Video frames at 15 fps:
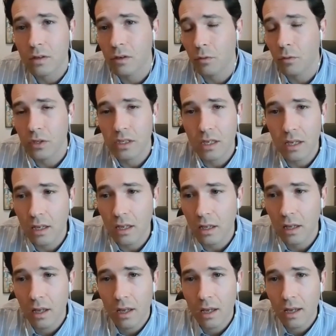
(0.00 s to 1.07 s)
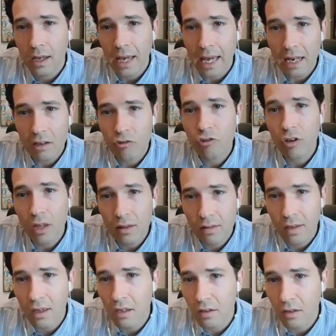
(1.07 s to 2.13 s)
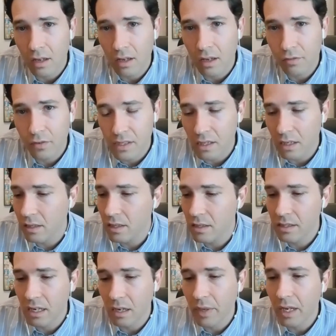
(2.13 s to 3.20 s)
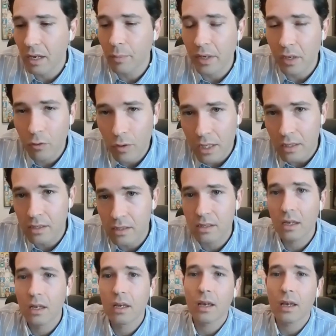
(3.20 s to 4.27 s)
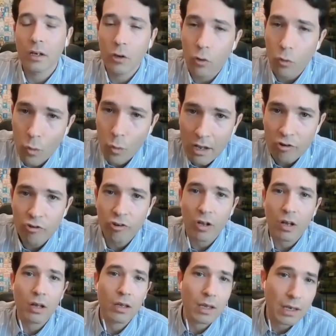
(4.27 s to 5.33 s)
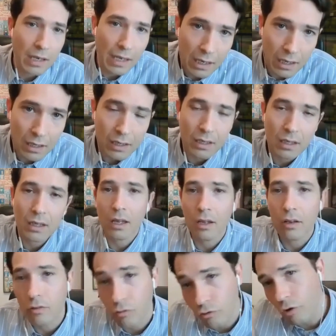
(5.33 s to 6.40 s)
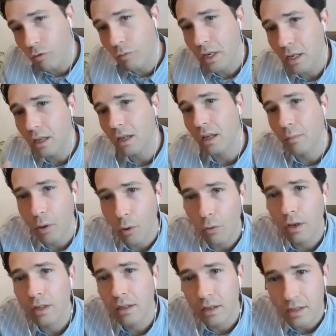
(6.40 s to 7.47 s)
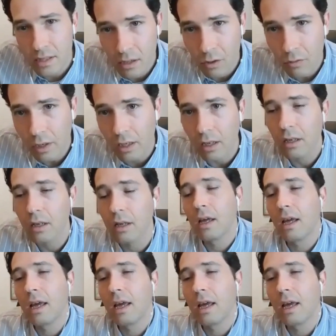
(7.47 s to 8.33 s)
So we're seeing LNG intake facilities coming up in Greece, in Croatia, in Italy, in Germany, in Poland, and Estonia.